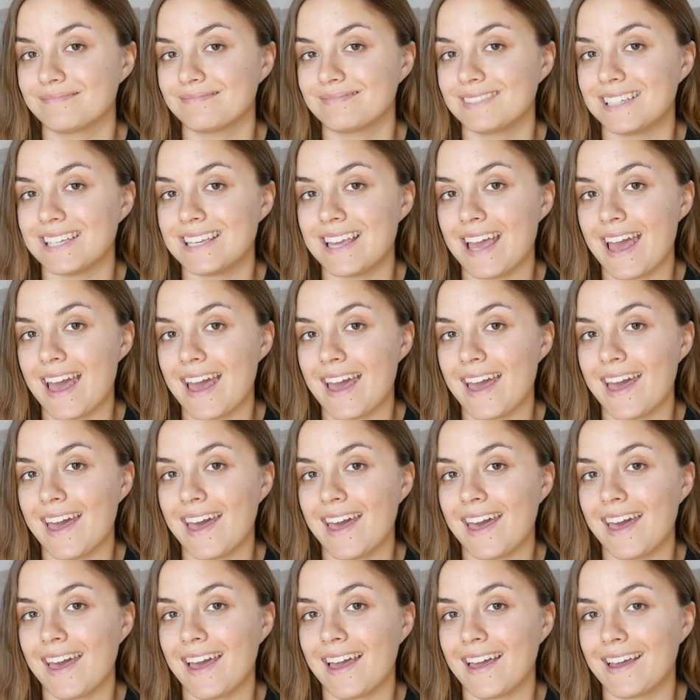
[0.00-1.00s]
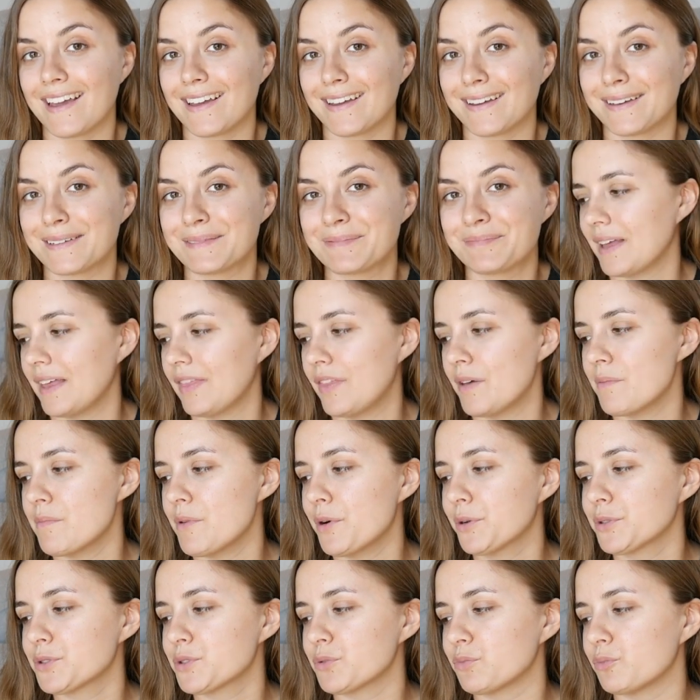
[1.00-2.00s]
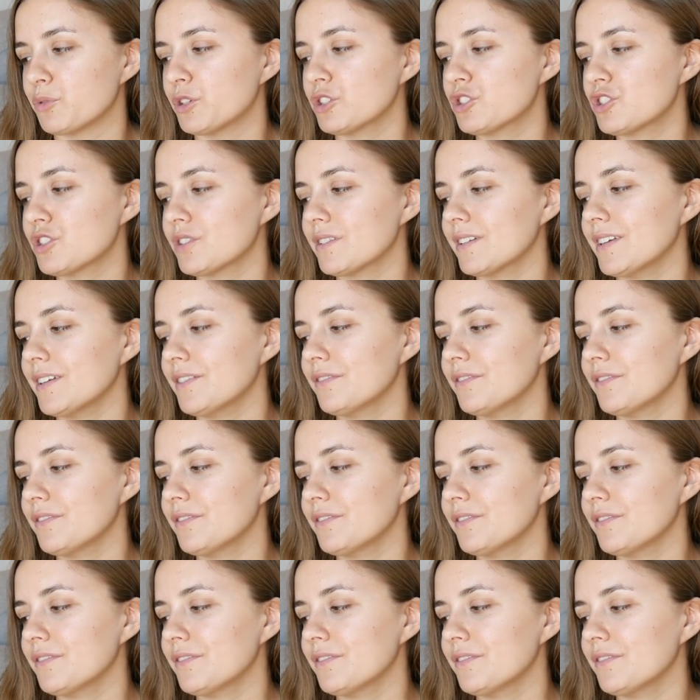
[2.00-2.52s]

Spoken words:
Yay! The most richly